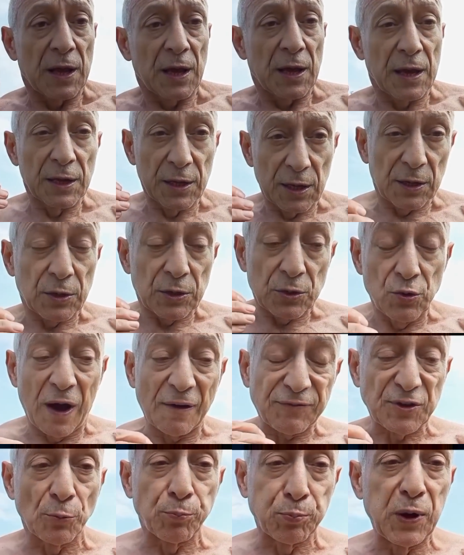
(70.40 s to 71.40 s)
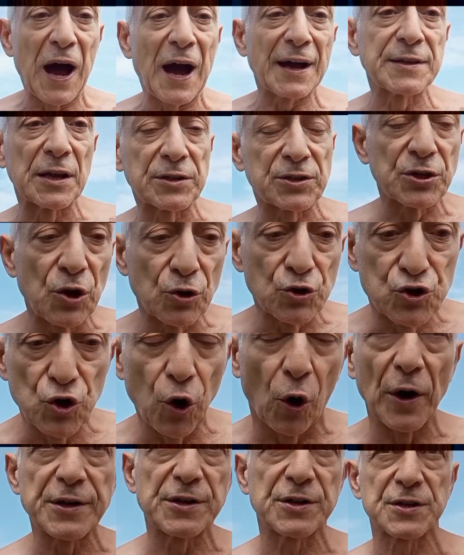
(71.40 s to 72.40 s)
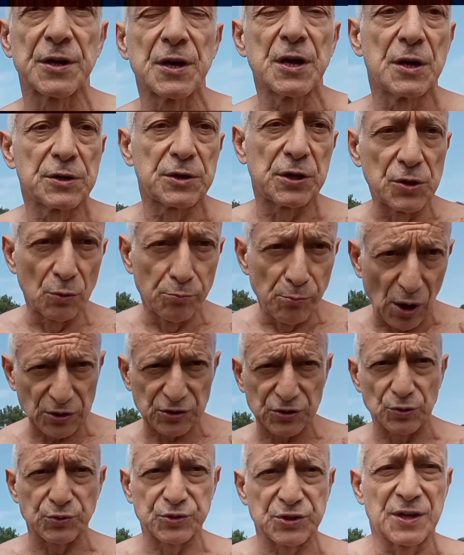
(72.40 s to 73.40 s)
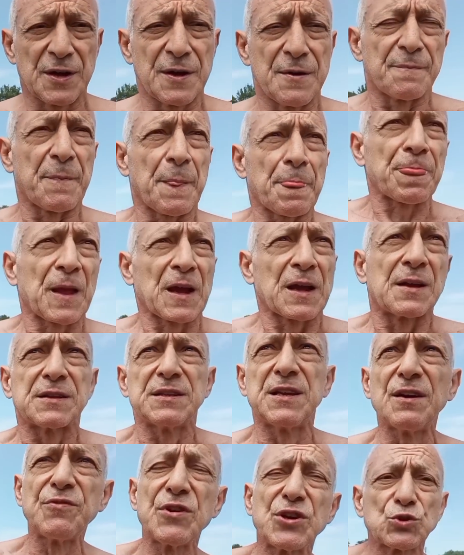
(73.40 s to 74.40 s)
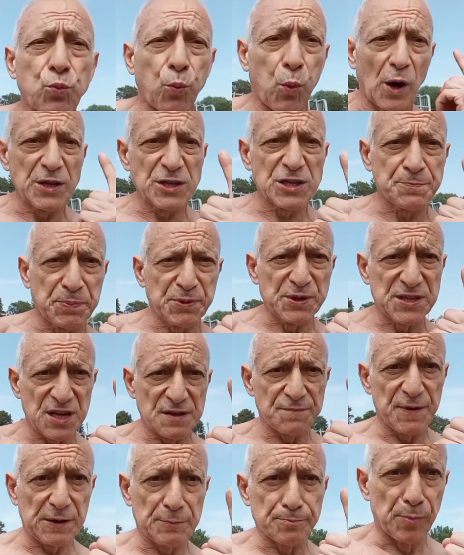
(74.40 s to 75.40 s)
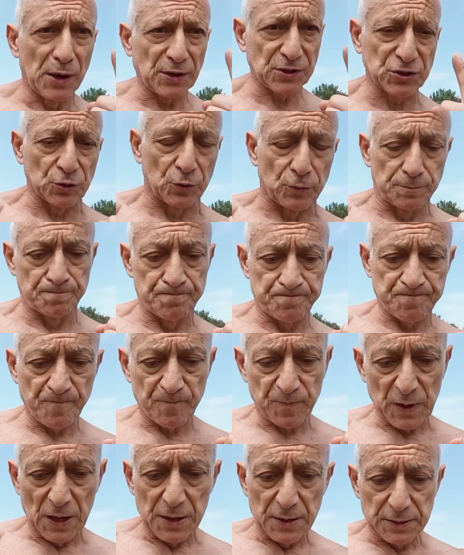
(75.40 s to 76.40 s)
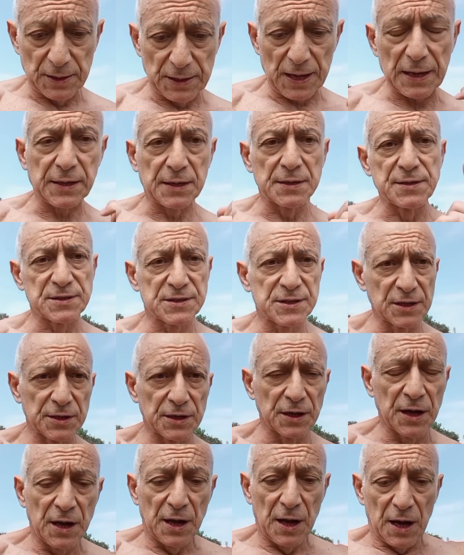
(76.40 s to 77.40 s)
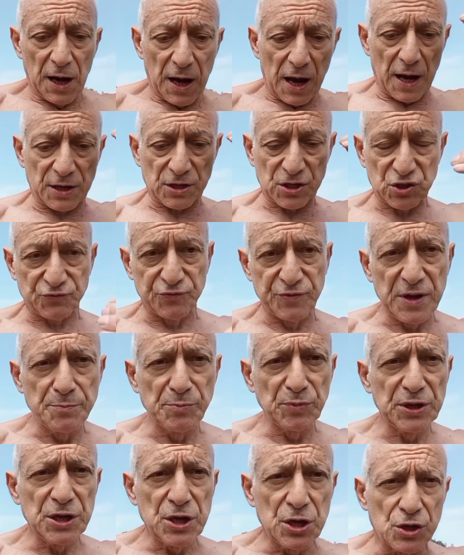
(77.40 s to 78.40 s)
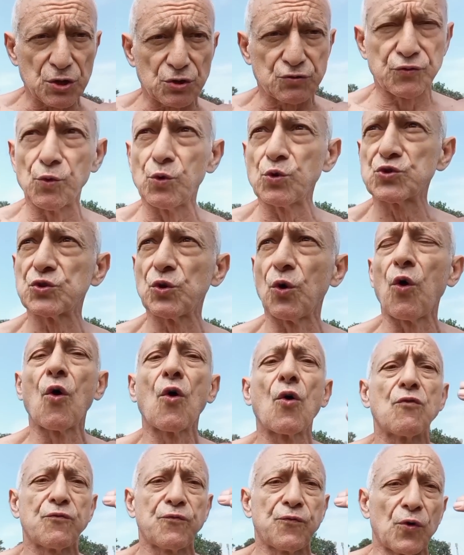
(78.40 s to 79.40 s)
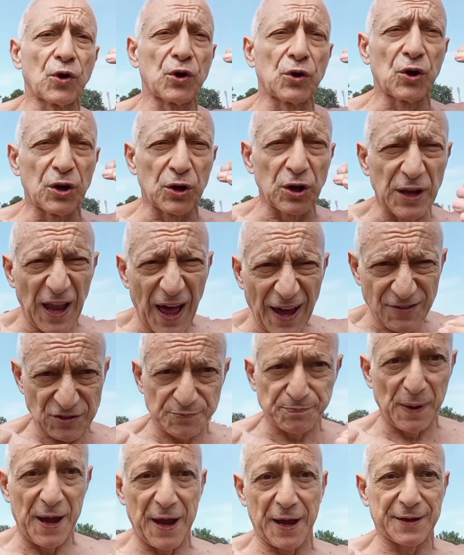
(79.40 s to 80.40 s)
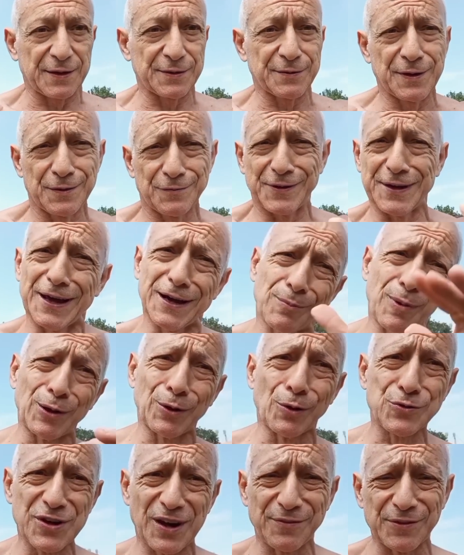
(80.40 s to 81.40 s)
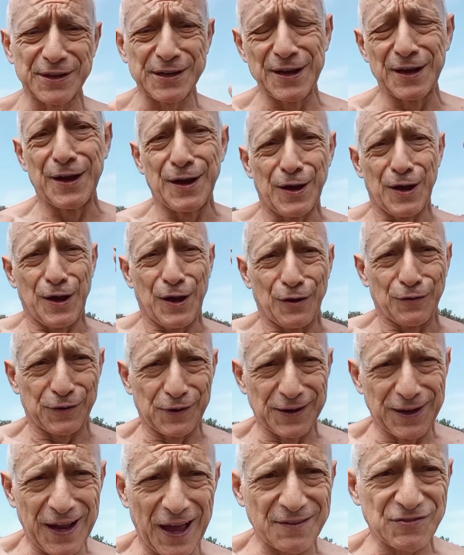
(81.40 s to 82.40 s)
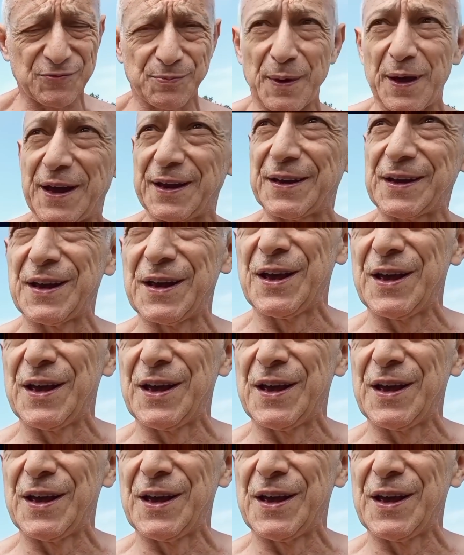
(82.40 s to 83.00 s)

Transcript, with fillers: it, you have to apply that to your joints, to your muscles. There is one specific muscle that I consider extremely crucial for lifespan. Forget about longevity, for lifespan.